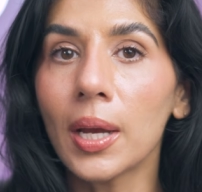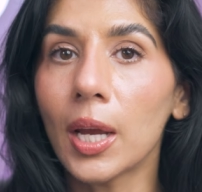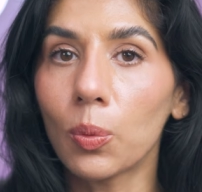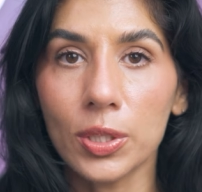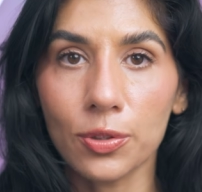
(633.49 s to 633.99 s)

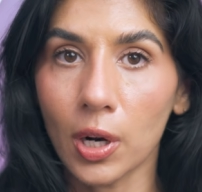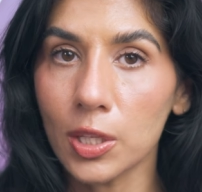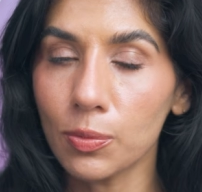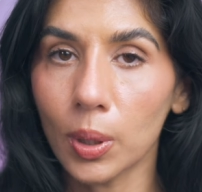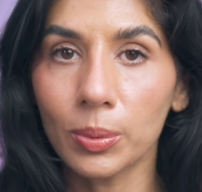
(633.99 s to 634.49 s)
It was
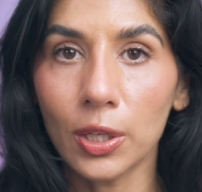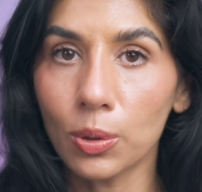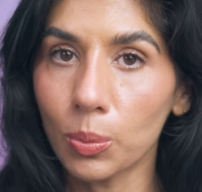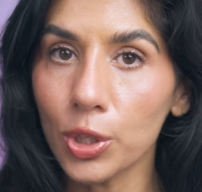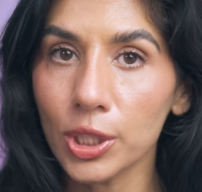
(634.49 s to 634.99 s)
transformed into
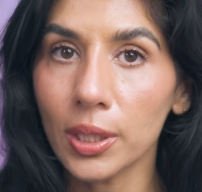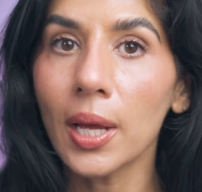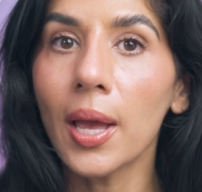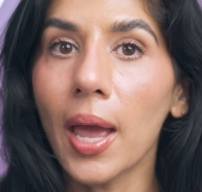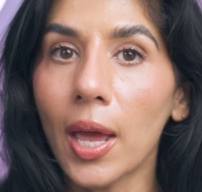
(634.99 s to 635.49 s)
motion
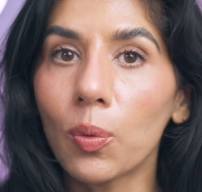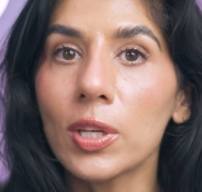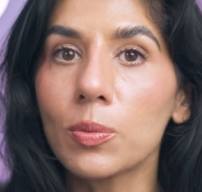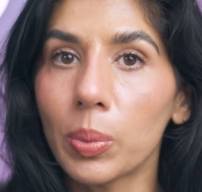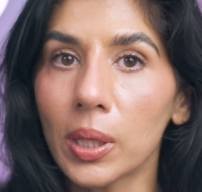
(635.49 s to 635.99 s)
and
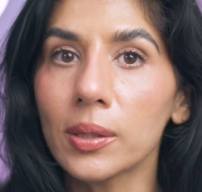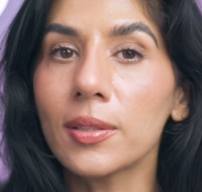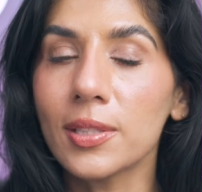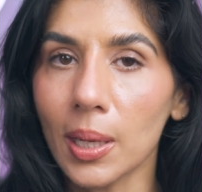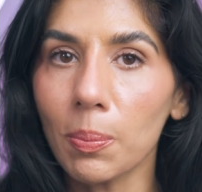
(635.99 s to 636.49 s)
was built
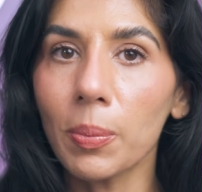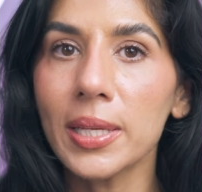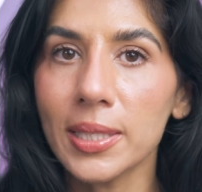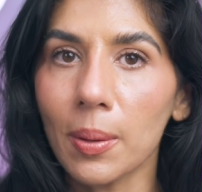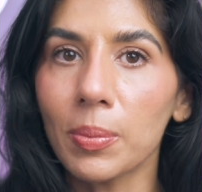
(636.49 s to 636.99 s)
step by
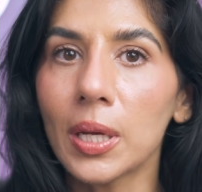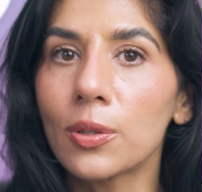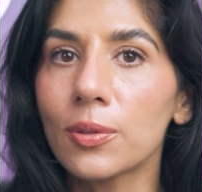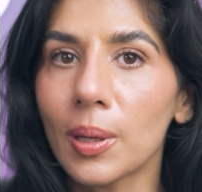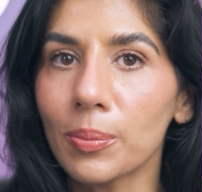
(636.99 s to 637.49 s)
step
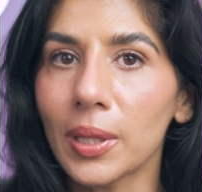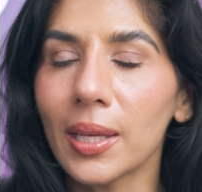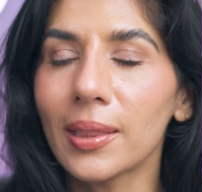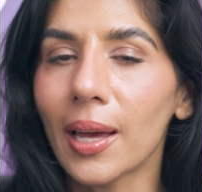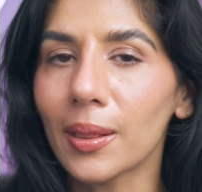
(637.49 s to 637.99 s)
into
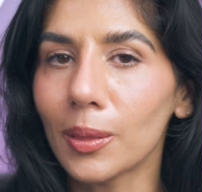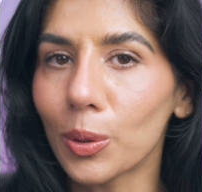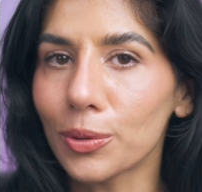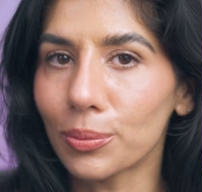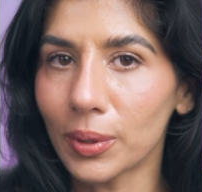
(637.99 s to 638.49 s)
something that
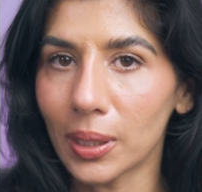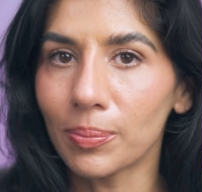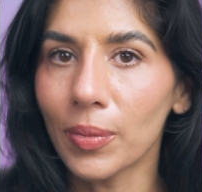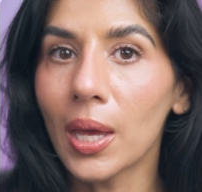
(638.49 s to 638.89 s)
looks real.